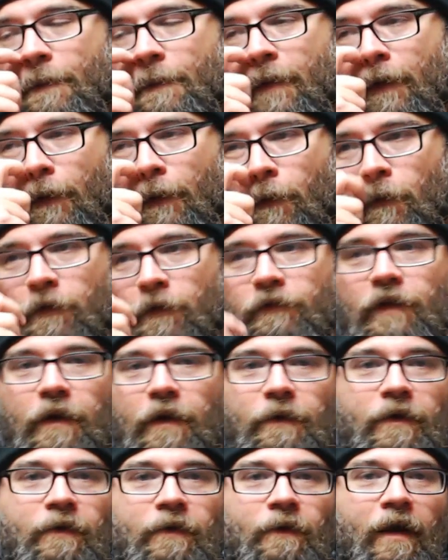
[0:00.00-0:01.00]
I mean, of course I
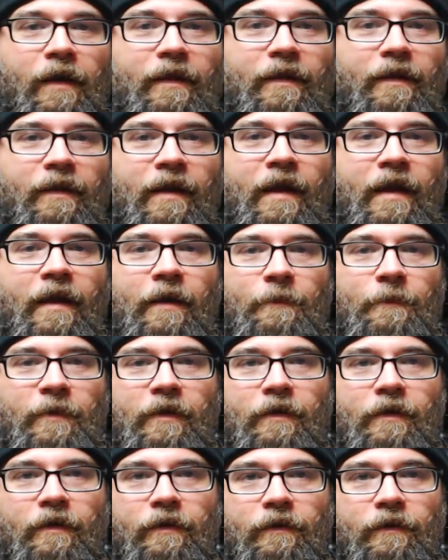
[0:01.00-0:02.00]
regret it now,
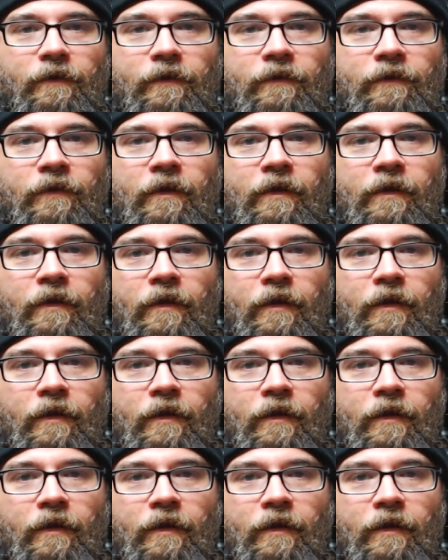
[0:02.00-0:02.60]
because